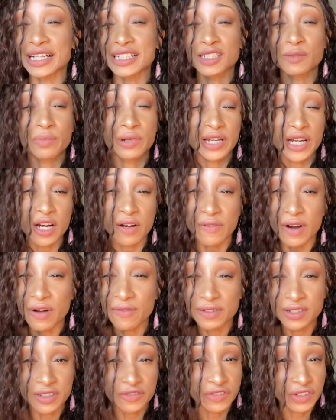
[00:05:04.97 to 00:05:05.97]
play around
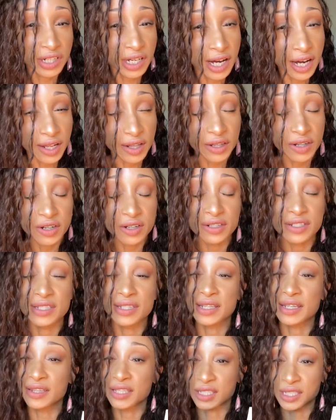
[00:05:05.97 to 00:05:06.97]
with different colors,
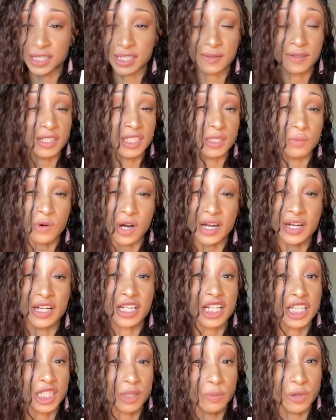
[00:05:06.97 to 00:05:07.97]
then this
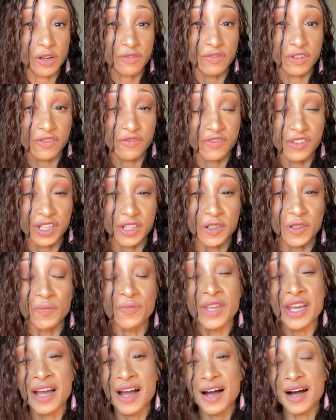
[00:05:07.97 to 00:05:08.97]
product is perfect for you.
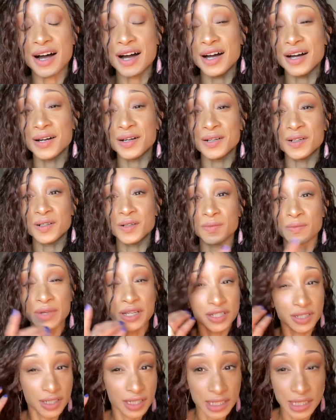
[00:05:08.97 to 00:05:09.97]

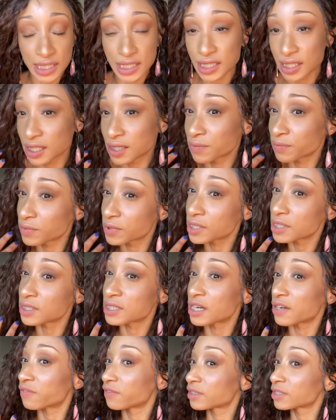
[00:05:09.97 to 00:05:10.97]
As you can see, it
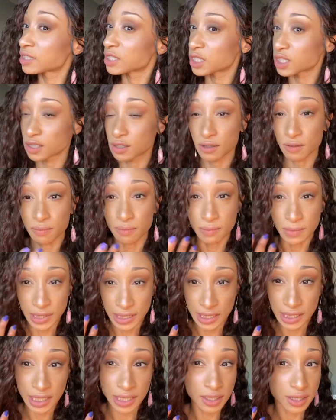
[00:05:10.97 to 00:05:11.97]
definitely took my
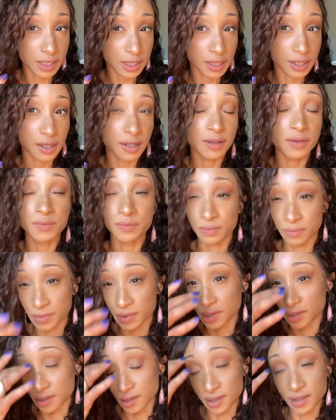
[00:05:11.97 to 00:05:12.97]
skin to
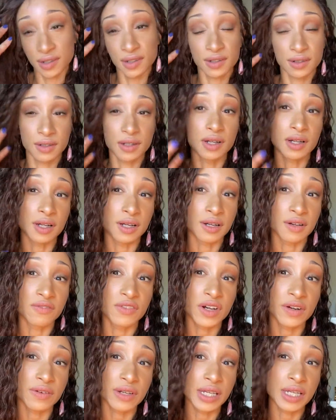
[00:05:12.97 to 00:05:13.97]
a
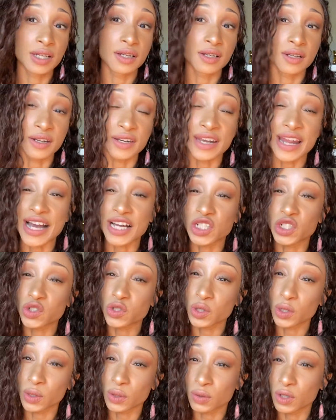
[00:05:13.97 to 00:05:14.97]
very
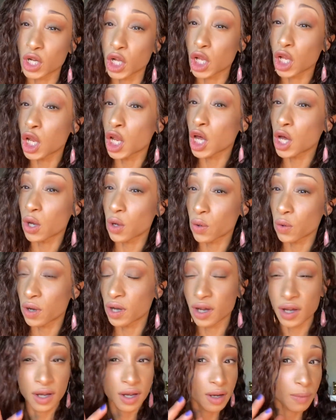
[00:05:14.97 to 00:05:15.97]
natural glow
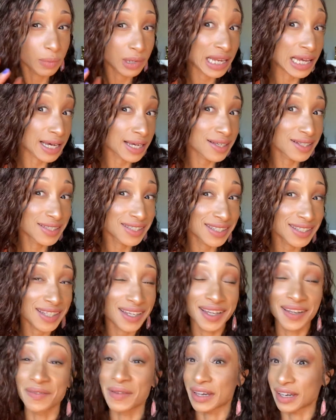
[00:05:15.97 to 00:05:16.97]
place.
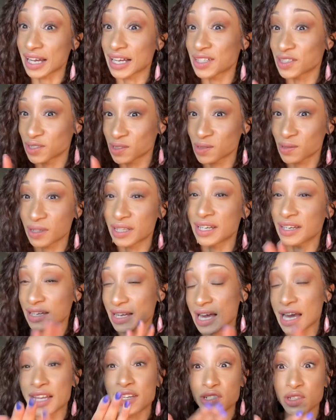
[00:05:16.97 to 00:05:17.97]
I
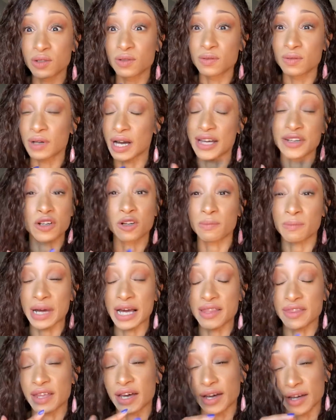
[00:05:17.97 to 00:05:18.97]
don't
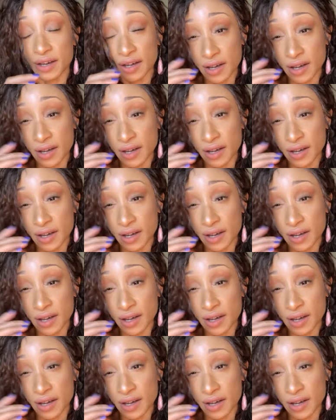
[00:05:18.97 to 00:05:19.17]
mind that.